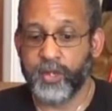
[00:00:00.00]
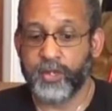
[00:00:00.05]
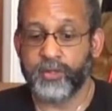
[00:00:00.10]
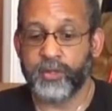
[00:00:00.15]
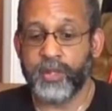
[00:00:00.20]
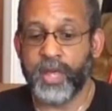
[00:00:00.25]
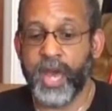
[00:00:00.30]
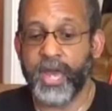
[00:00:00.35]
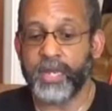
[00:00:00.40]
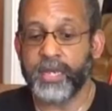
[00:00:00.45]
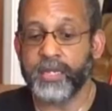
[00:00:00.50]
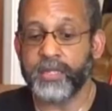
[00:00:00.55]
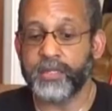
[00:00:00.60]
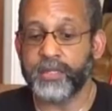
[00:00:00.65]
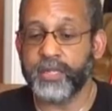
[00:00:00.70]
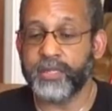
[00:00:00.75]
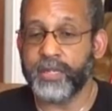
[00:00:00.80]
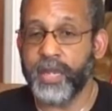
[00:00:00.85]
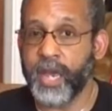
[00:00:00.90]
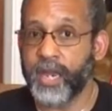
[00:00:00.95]
So that is
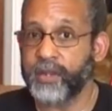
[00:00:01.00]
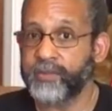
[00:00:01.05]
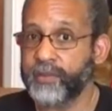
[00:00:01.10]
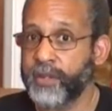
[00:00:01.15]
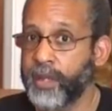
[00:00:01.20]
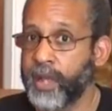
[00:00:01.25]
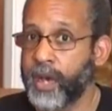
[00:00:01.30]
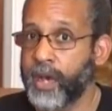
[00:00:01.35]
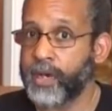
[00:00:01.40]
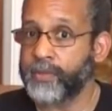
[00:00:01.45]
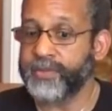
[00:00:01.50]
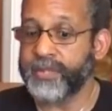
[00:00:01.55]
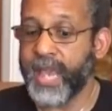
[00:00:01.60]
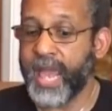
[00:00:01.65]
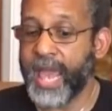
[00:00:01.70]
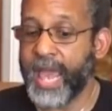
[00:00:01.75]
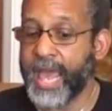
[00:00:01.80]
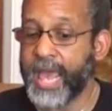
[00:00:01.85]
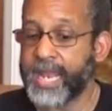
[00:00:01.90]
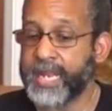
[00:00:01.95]
the Ten of Clubs
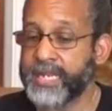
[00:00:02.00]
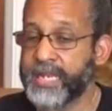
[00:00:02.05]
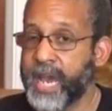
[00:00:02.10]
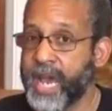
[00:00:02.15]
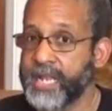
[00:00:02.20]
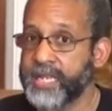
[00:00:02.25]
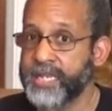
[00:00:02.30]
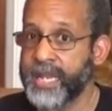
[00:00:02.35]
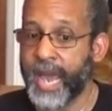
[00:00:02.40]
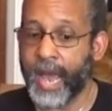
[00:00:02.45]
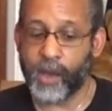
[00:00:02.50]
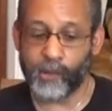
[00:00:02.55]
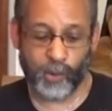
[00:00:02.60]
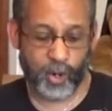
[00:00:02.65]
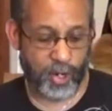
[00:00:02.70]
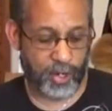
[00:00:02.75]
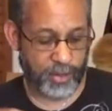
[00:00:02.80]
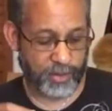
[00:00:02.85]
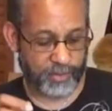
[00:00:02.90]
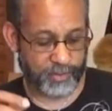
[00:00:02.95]
and
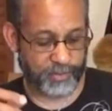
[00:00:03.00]
Tower.